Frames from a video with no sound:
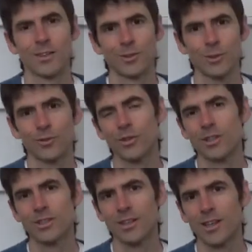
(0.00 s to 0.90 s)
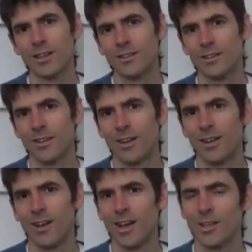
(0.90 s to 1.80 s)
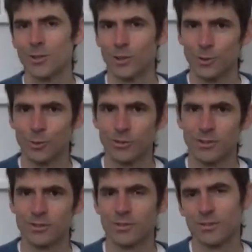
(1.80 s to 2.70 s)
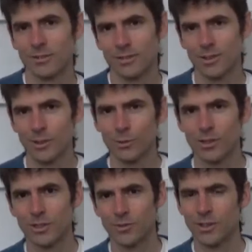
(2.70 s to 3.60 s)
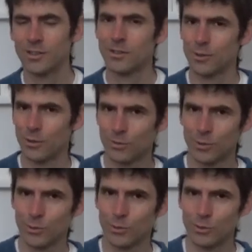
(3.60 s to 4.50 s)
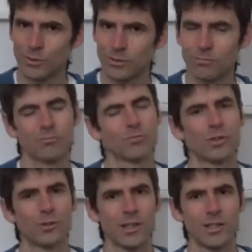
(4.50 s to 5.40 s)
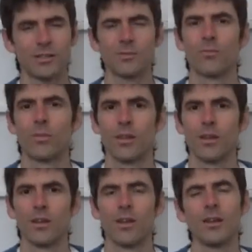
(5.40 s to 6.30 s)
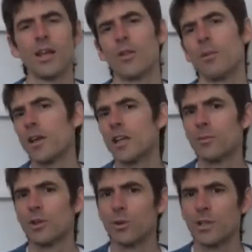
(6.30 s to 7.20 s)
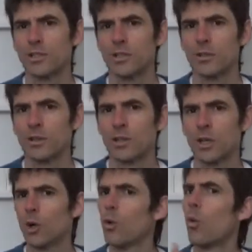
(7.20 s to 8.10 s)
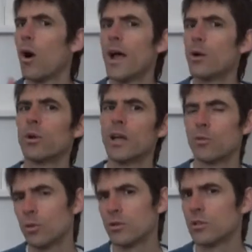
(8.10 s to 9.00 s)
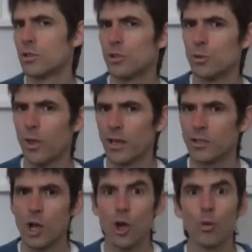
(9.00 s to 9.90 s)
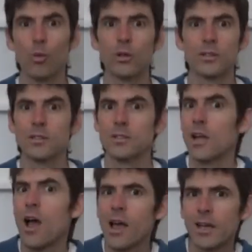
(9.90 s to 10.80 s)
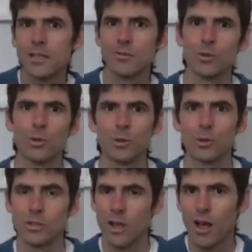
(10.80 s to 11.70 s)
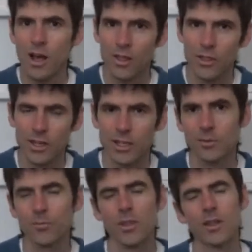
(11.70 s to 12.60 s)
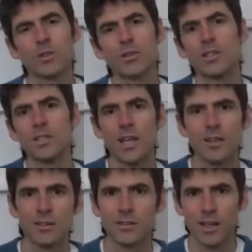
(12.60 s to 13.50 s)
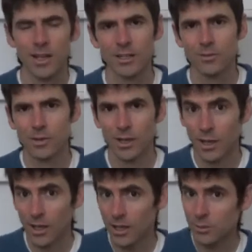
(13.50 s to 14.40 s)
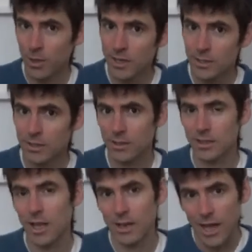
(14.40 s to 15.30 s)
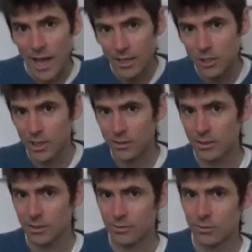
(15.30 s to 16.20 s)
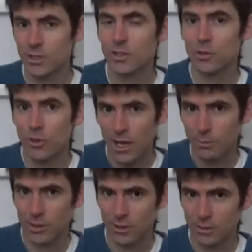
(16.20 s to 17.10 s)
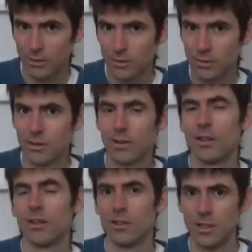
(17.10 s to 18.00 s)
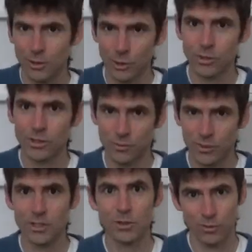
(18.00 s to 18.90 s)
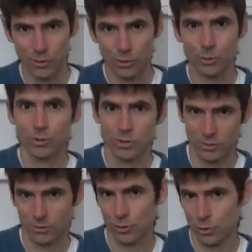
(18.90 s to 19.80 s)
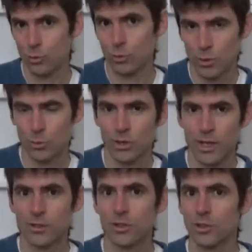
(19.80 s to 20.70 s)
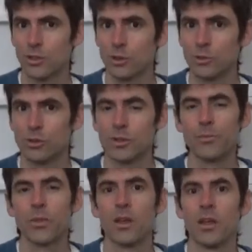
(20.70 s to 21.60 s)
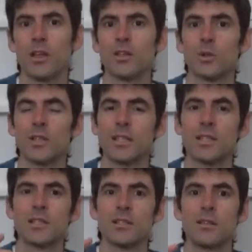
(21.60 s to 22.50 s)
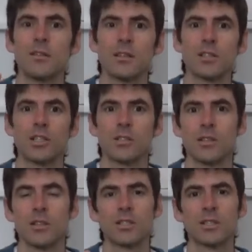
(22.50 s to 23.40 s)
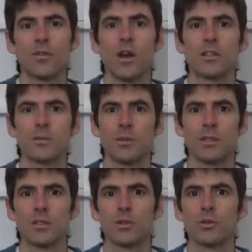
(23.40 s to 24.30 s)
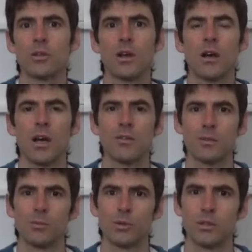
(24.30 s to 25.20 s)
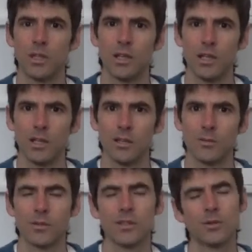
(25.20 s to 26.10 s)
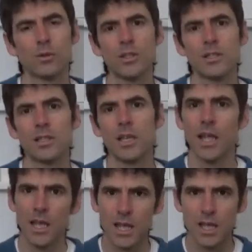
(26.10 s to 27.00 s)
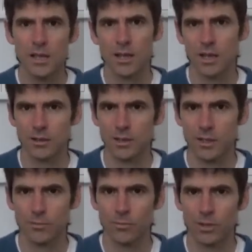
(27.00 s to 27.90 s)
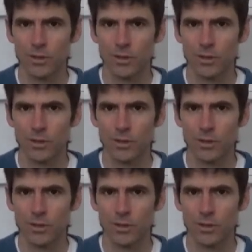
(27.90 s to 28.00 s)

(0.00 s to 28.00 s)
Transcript: So first line, I salute the lotus feet of the Gurus. Great. Now there might come the question, why would I want to do that? What kind of Gurus are they? So the second line is basically an adjective describing the lotus feet of those who we would like to salute. So it says Sandarshita Svatma Sukhava Bodhi. Now notice the A ending.